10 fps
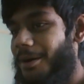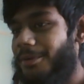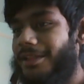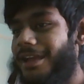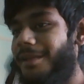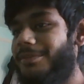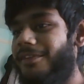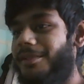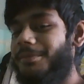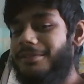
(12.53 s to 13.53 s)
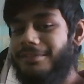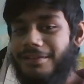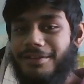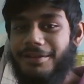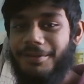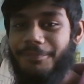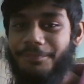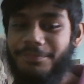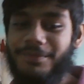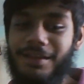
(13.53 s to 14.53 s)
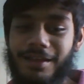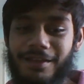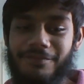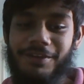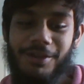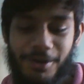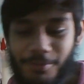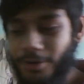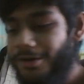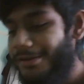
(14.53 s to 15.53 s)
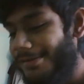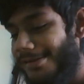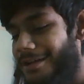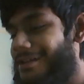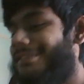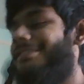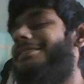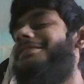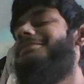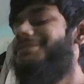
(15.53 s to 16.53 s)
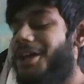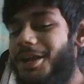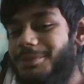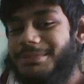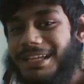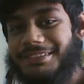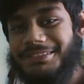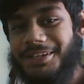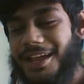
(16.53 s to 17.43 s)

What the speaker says: with a game development video, but circumstances